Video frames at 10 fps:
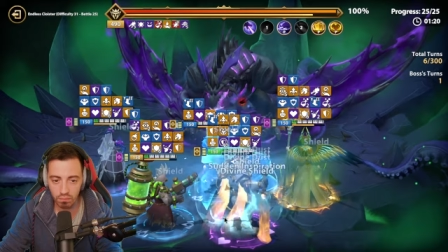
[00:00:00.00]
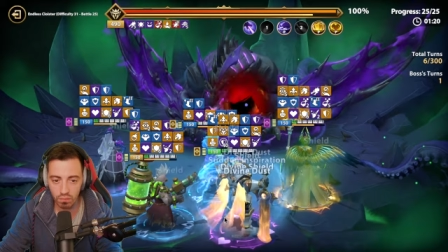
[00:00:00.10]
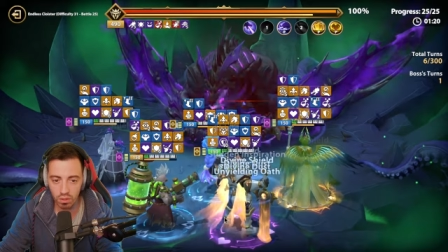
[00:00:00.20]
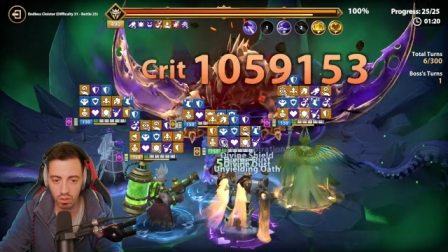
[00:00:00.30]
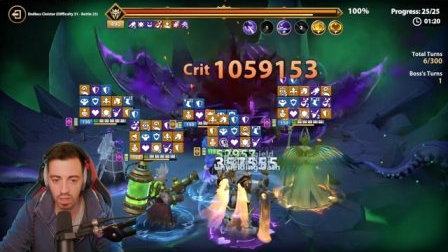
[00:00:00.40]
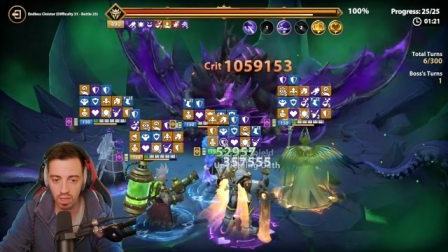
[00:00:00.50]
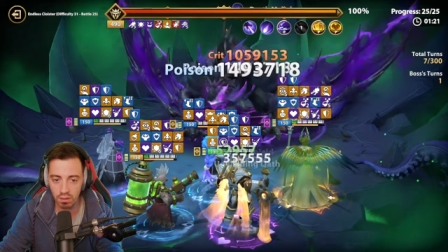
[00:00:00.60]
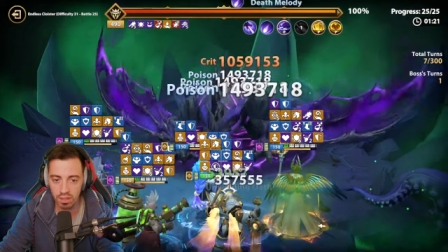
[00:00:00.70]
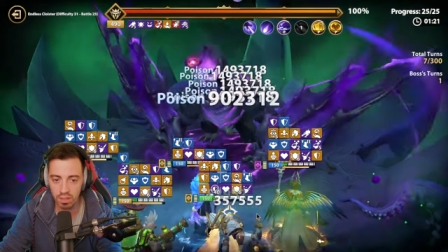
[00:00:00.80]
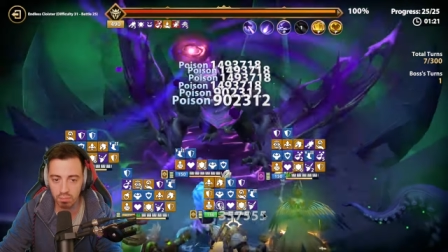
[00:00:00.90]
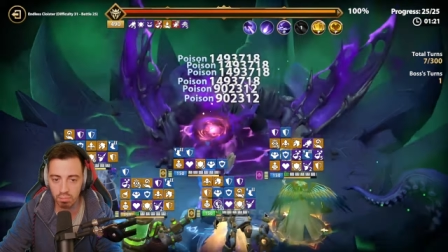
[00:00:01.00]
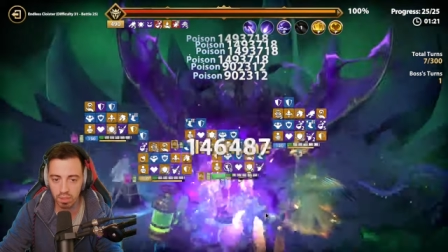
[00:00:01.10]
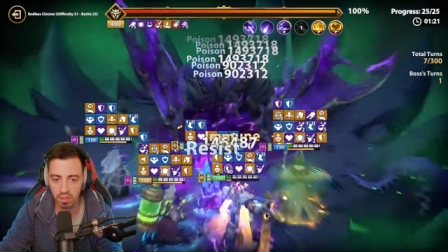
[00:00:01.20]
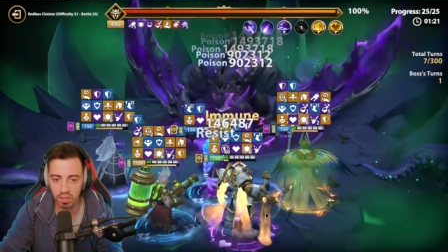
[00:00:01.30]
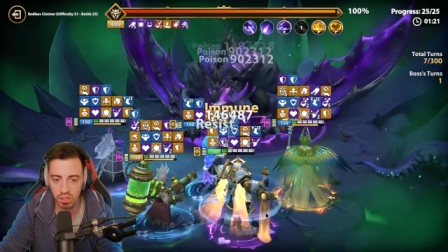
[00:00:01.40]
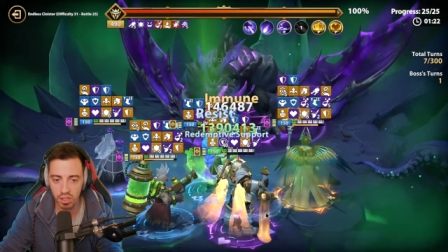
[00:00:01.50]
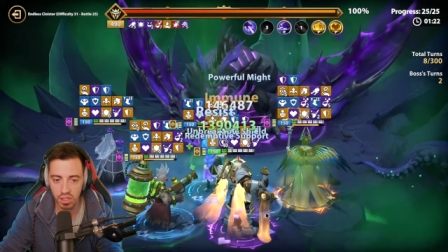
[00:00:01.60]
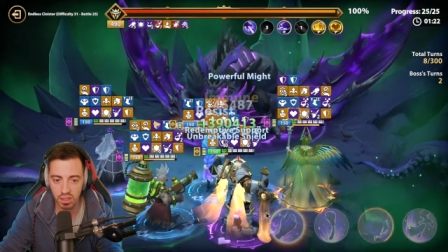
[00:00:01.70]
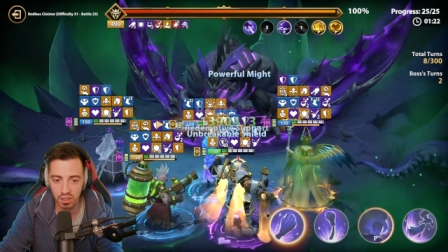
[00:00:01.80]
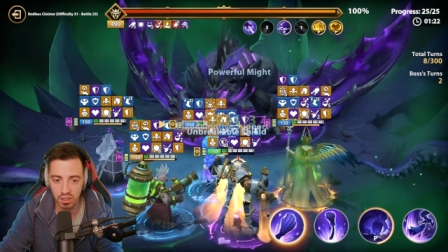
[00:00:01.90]
So now let's apply a
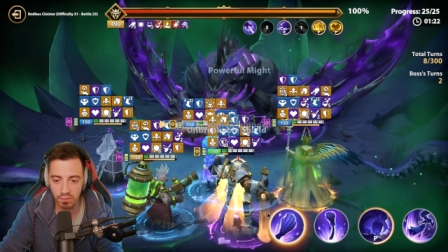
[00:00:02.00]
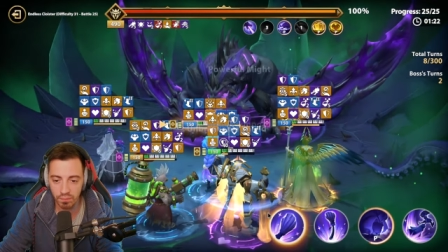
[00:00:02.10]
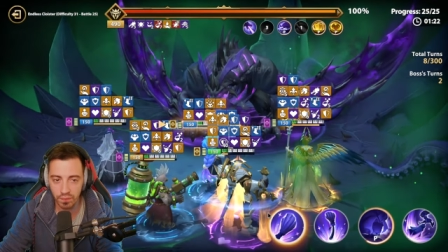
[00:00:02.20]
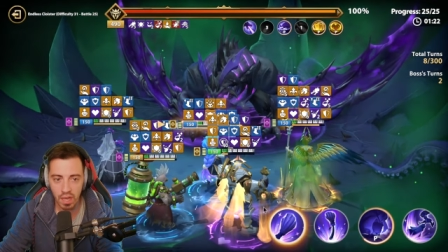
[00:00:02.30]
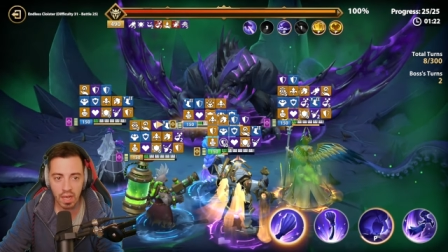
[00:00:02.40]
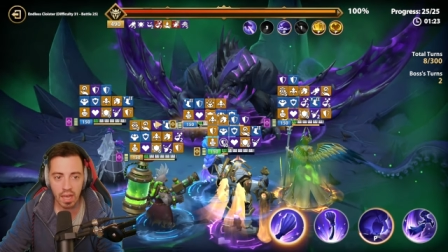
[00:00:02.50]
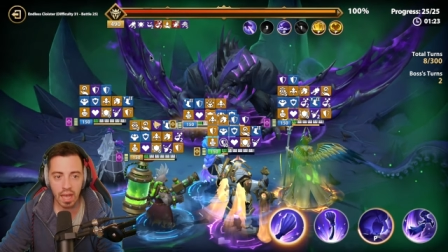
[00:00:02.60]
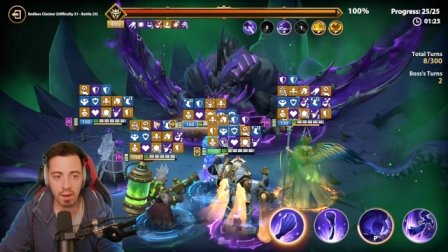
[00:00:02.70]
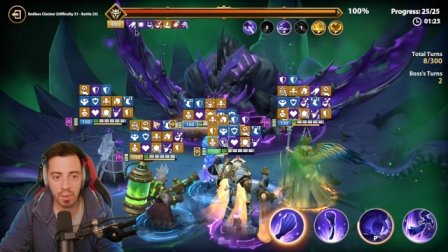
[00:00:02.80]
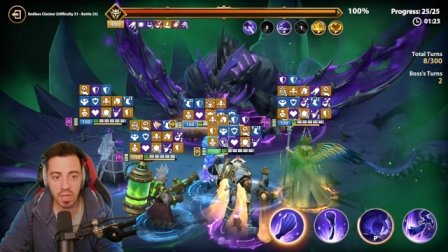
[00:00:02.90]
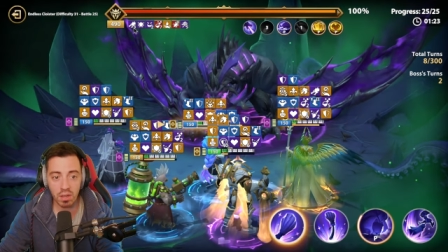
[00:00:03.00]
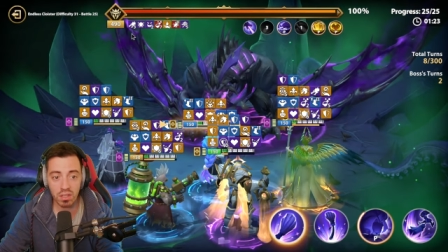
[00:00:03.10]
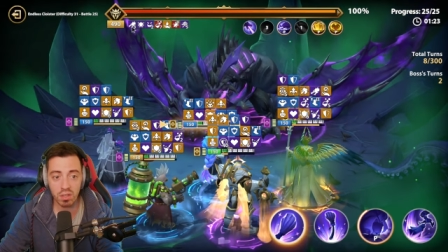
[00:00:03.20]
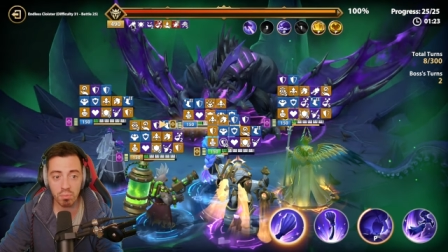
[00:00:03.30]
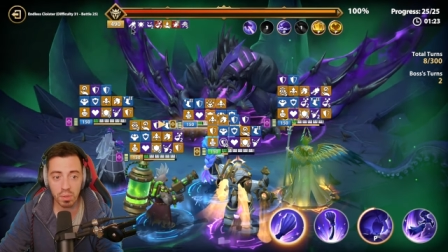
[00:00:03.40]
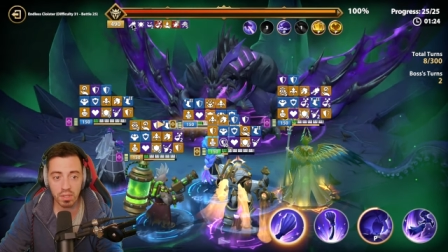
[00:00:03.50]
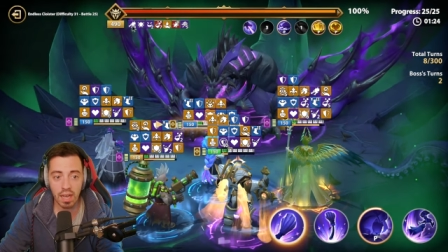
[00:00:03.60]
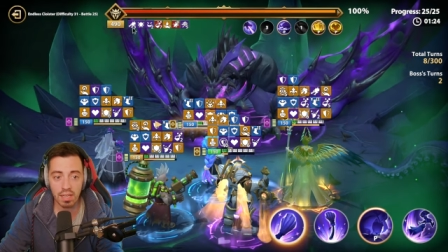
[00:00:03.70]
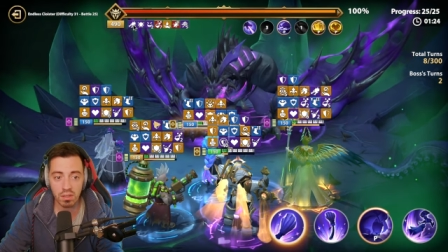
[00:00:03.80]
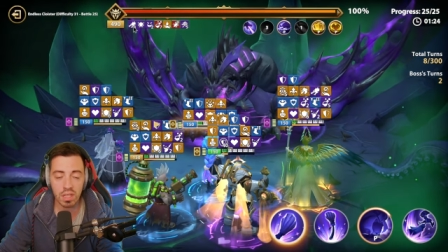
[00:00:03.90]
shield. And because the boss
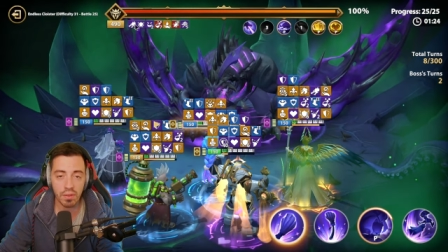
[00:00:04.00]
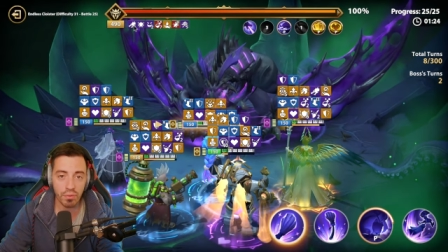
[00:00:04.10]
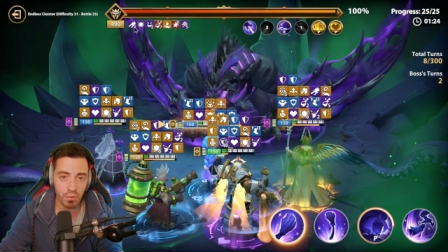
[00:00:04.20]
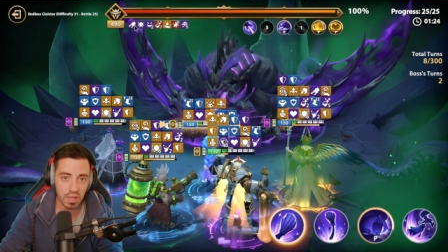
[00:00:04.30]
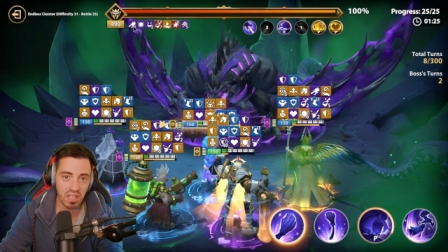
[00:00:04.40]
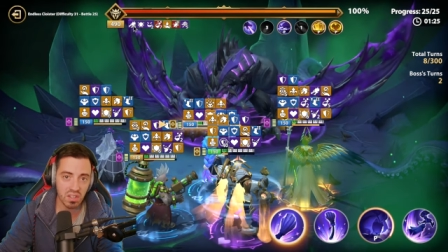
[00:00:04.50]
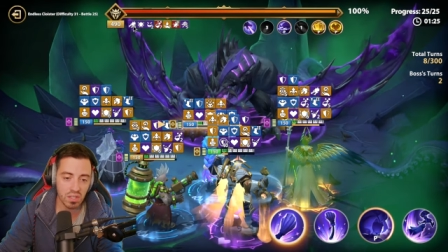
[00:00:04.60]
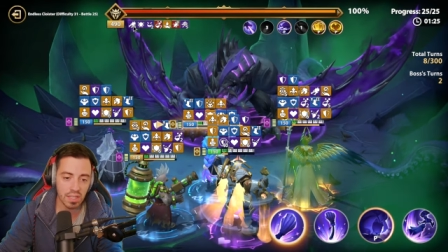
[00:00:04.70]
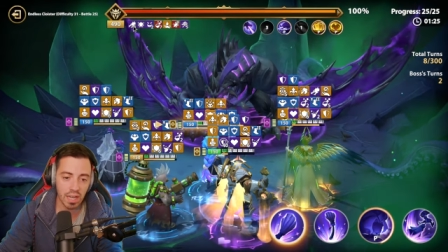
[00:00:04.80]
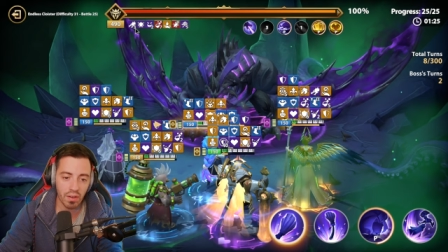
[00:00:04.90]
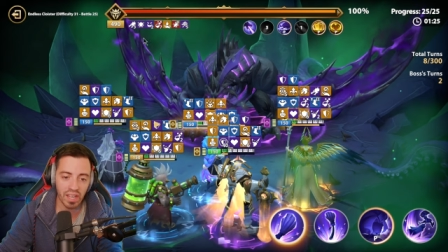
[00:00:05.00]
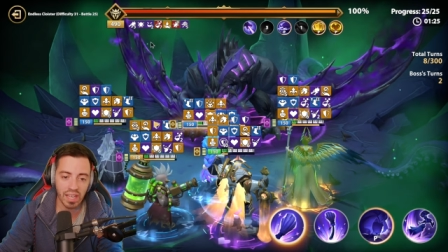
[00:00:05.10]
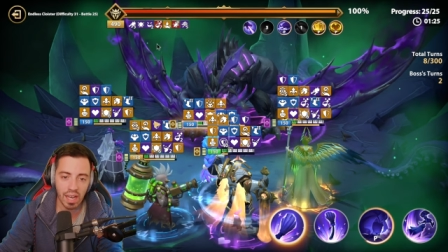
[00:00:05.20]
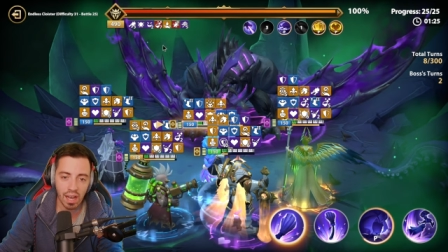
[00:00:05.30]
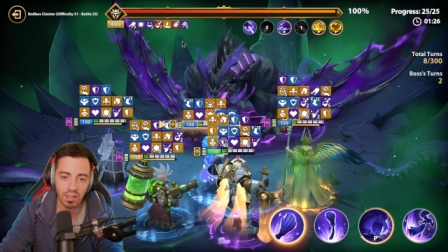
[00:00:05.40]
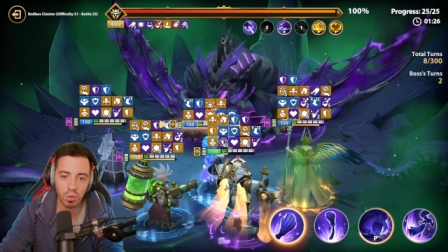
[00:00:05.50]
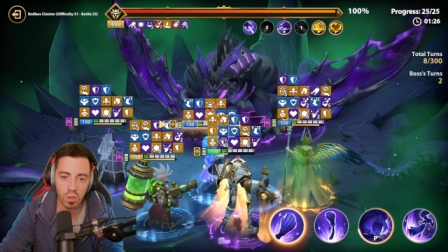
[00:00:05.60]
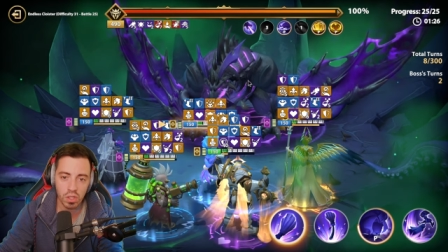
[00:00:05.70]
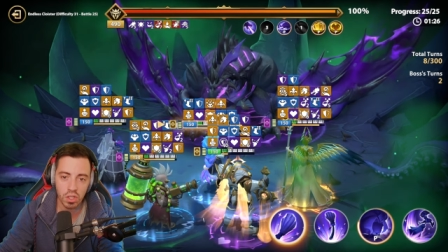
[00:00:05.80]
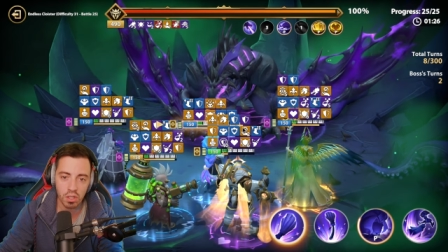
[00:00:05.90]
has only 3 layers now, he can't
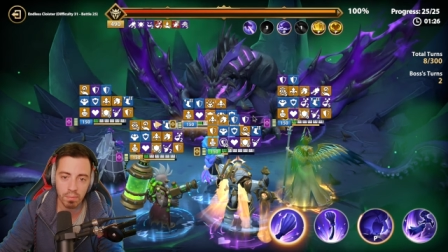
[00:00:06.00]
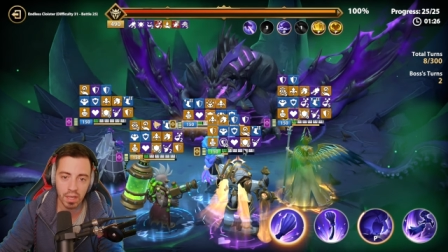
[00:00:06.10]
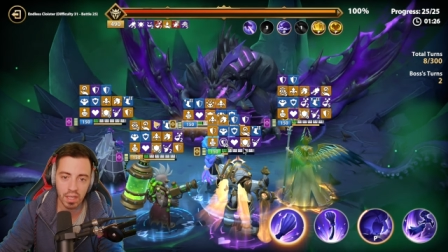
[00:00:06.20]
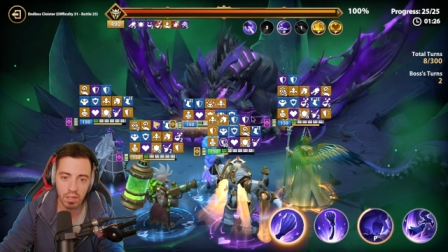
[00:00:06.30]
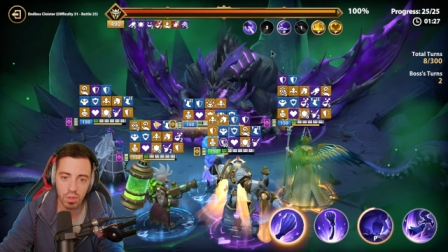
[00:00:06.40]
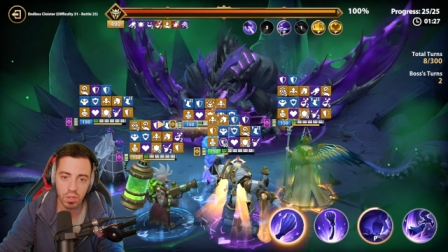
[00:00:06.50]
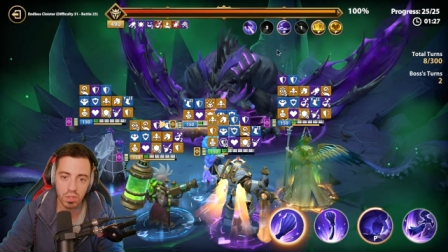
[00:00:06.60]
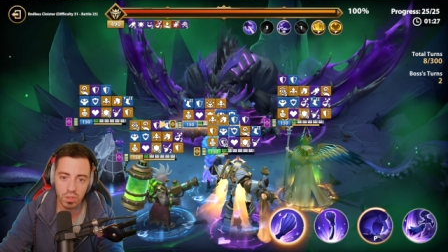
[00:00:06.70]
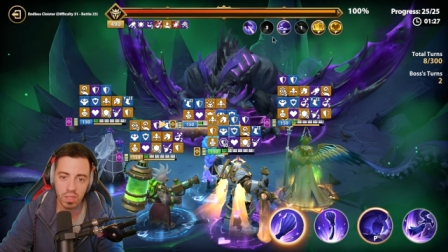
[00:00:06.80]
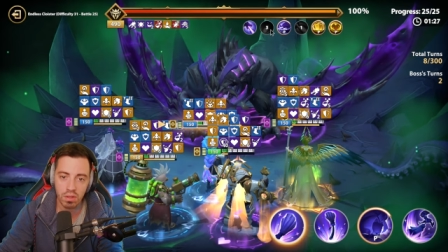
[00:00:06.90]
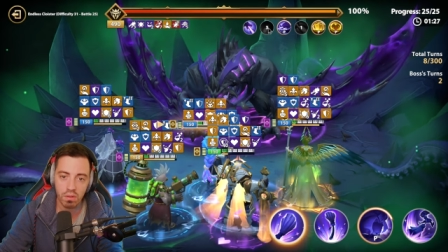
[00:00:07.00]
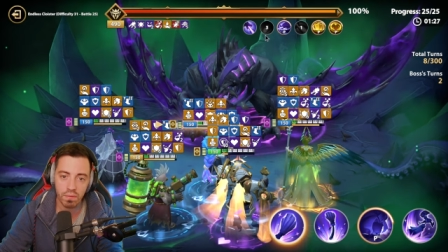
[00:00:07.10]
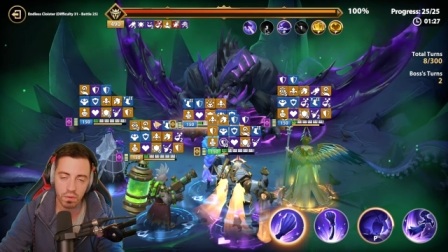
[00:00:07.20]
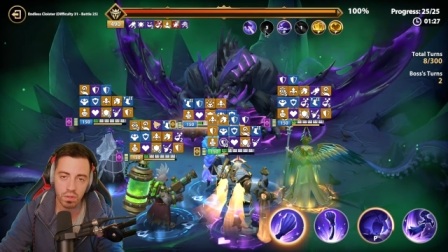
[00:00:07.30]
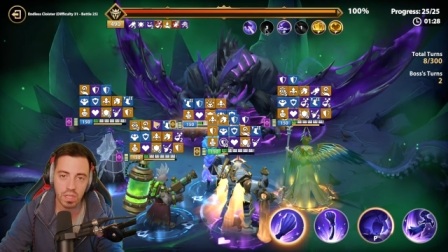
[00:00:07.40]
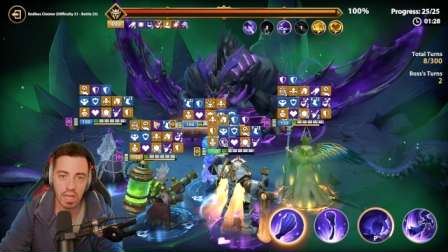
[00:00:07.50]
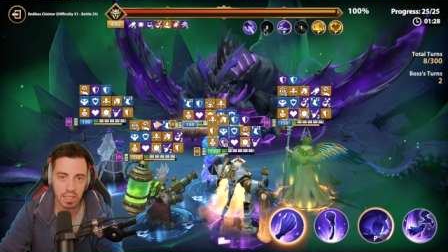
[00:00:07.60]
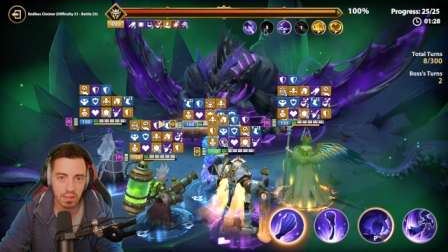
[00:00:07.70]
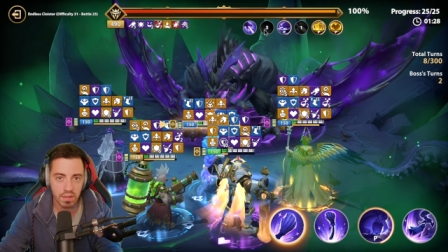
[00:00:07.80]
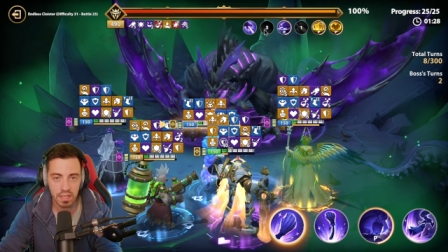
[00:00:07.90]
one-shot my heroes using the first
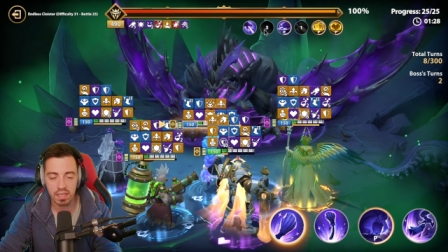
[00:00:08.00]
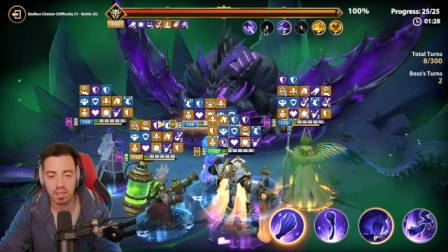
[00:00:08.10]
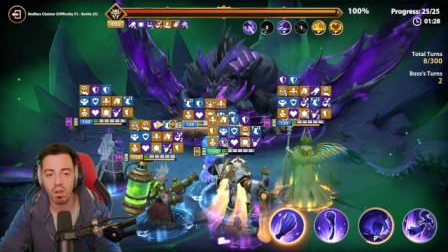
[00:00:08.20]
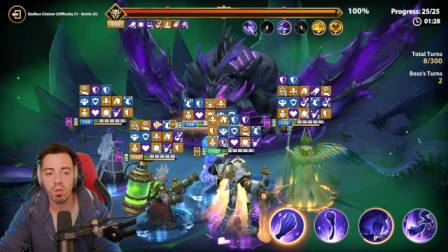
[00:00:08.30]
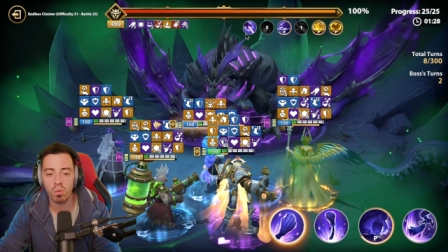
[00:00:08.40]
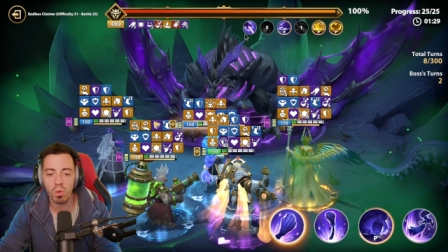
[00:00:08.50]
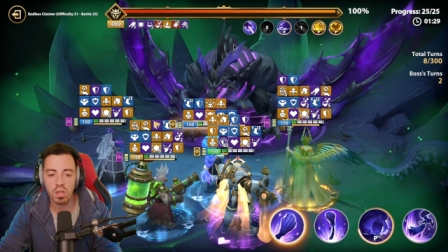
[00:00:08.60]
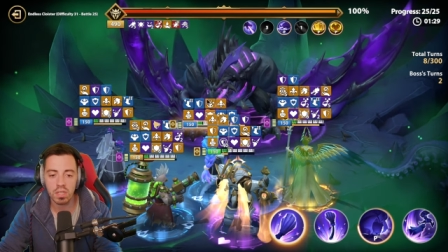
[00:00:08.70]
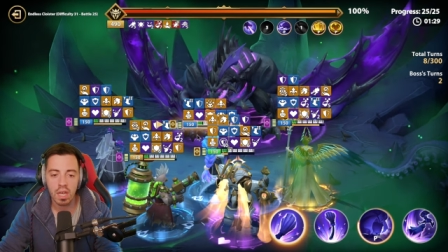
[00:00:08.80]
active skill, otherwise